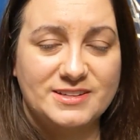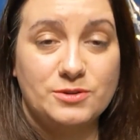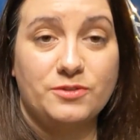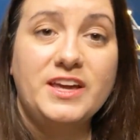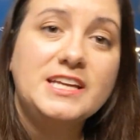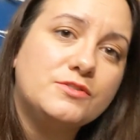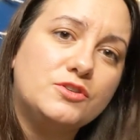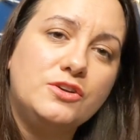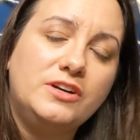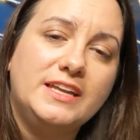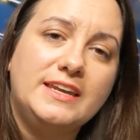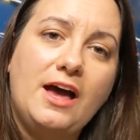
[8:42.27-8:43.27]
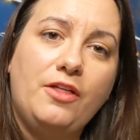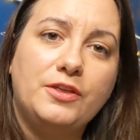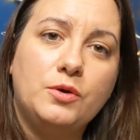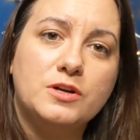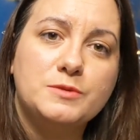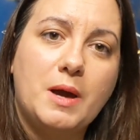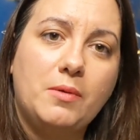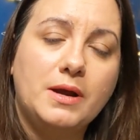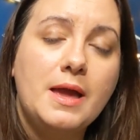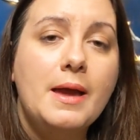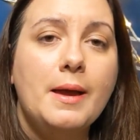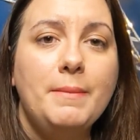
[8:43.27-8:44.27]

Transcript: So thanks for tuning in to Health and Horsepower.